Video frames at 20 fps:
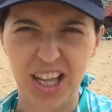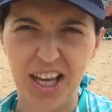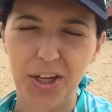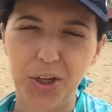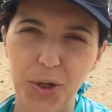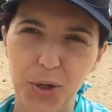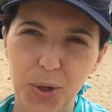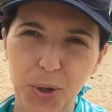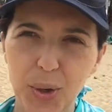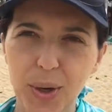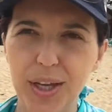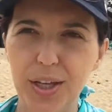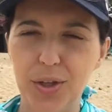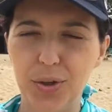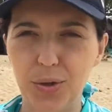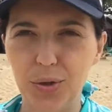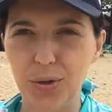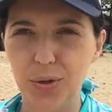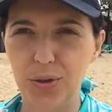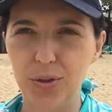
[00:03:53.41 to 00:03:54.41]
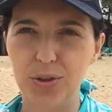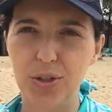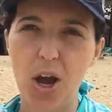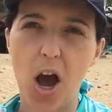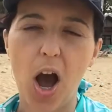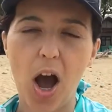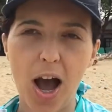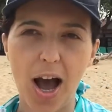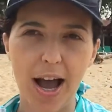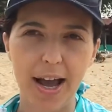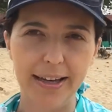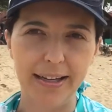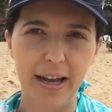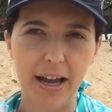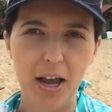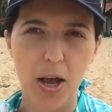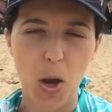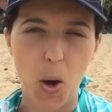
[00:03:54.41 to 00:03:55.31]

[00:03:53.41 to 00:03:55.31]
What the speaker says: Like, who are you to hide